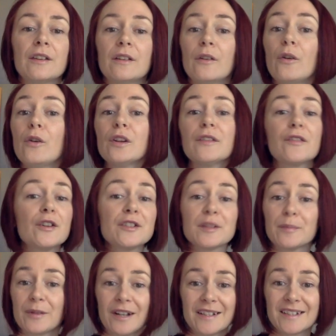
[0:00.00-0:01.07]
all of those are
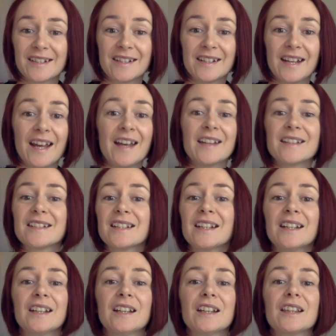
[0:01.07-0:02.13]
present, and
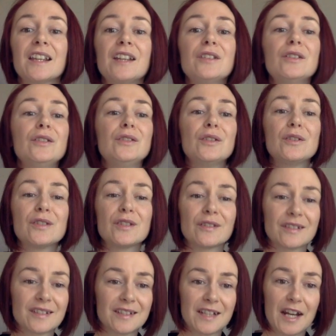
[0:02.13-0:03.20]
then you use your
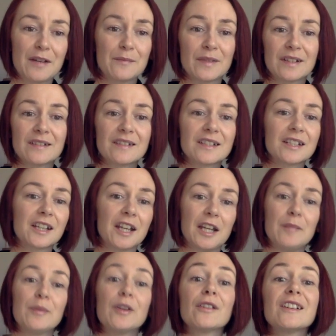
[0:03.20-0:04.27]
statements to
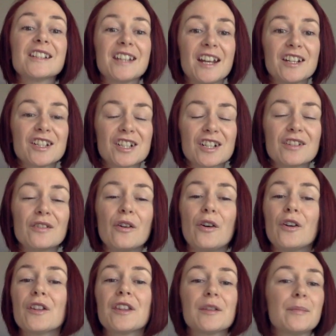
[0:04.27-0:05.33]
keep your attention
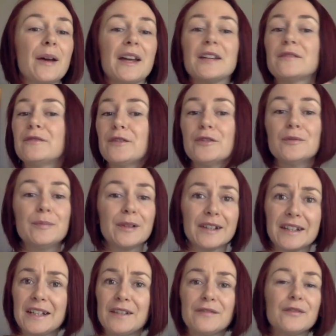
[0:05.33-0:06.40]
on the painful
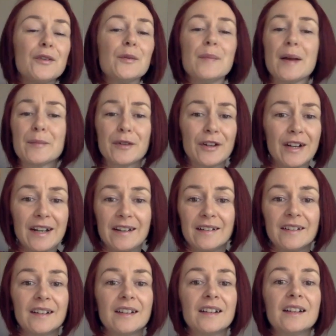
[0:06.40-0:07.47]
belief or memory
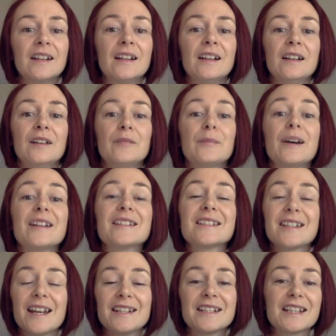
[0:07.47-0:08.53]
by
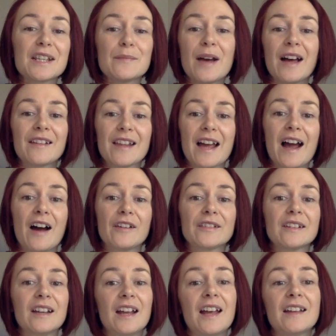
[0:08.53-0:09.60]
stating them out loud.
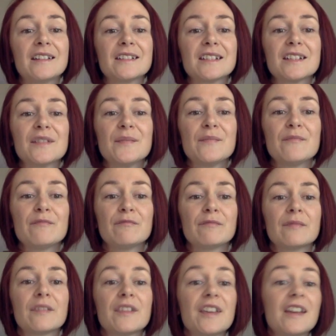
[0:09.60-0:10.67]
And
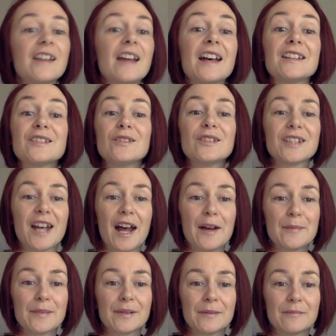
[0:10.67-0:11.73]
then as you
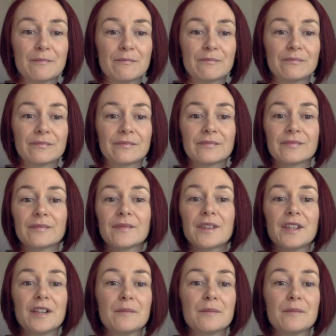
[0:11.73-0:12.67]
tap, the